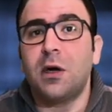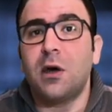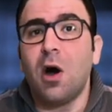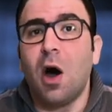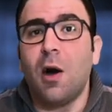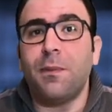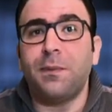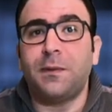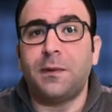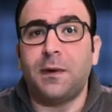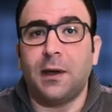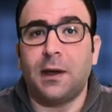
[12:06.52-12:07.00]

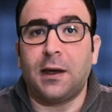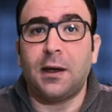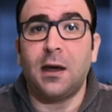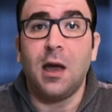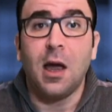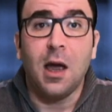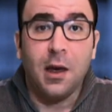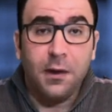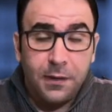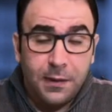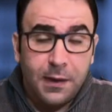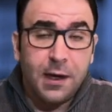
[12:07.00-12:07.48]
Coptic,
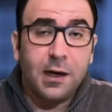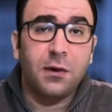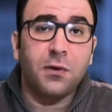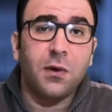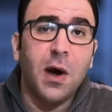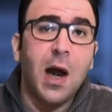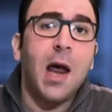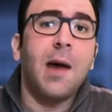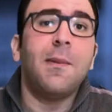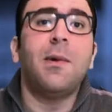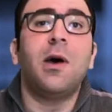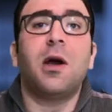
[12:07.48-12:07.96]
the
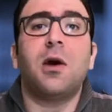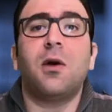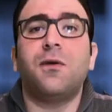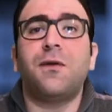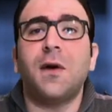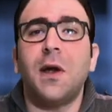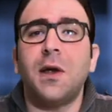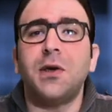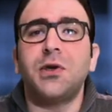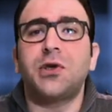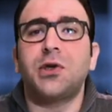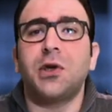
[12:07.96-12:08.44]
grammar
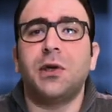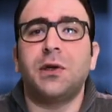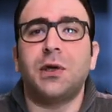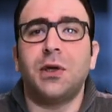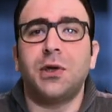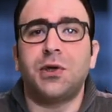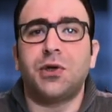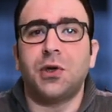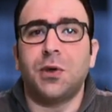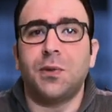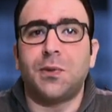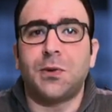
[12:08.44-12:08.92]
of ancient
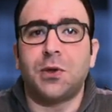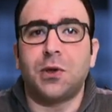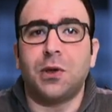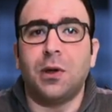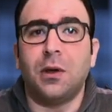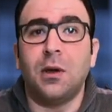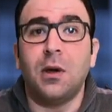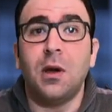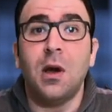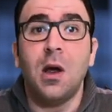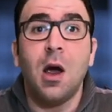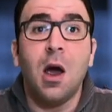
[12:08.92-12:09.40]

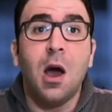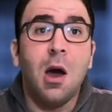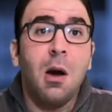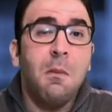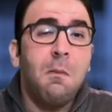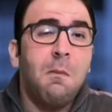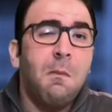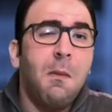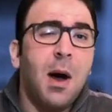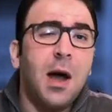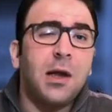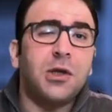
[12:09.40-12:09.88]
Egyptian.
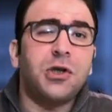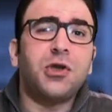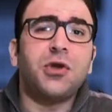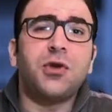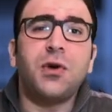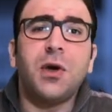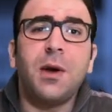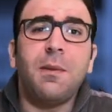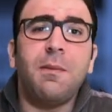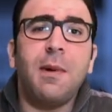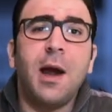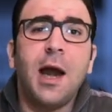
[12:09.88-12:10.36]
Much
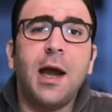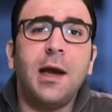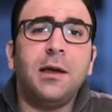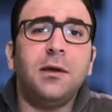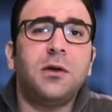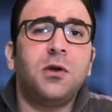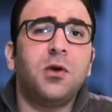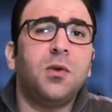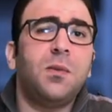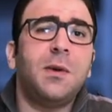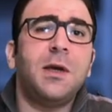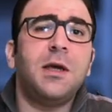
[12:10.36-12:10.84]

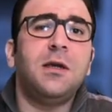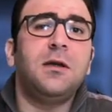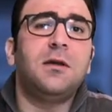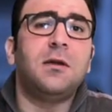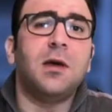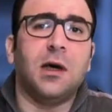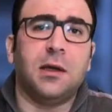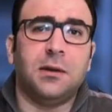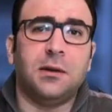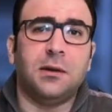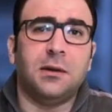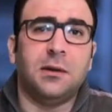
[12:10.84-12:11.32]
remained to be
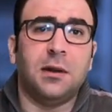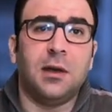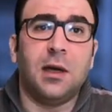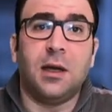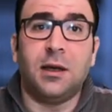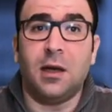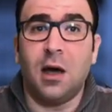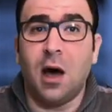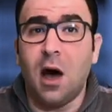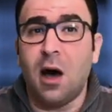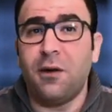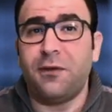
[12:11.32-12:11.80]
done,
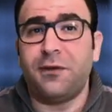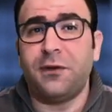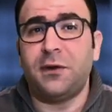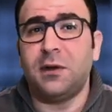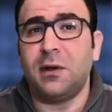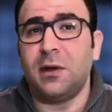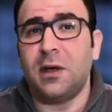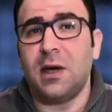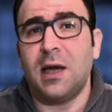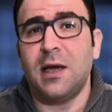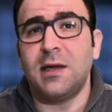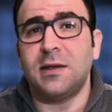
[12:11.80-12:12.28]
and
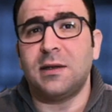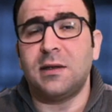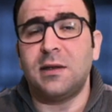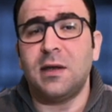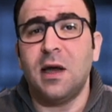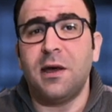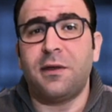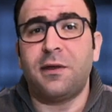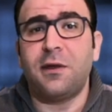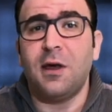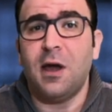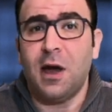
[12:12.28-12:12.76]
after his
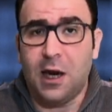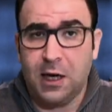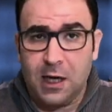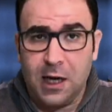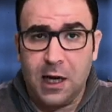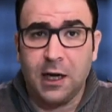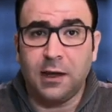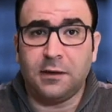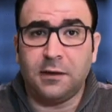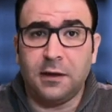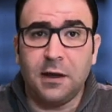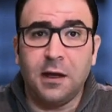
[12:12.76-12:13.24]
death in
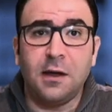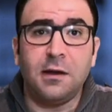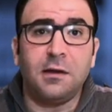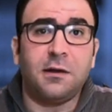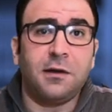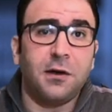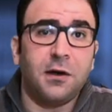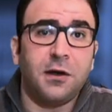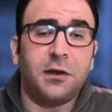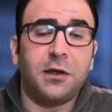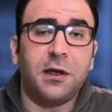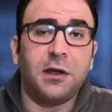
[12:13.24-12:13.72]

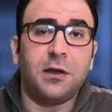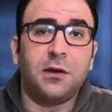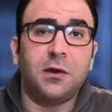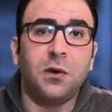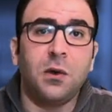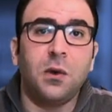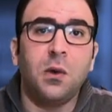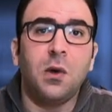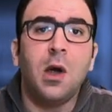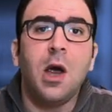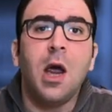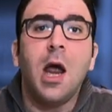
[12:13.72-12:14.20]

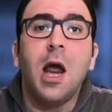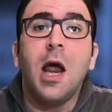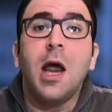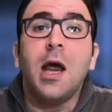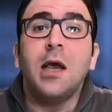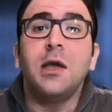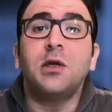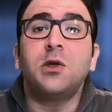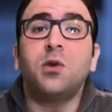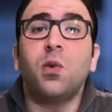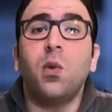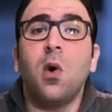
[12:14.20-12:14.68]
1832,
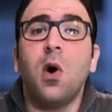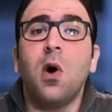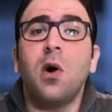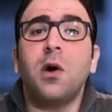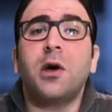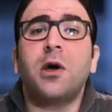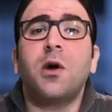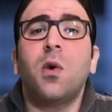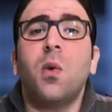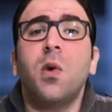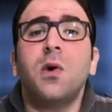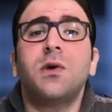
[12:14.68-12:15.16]
his
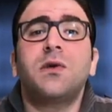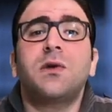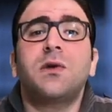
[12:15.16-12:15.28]
work was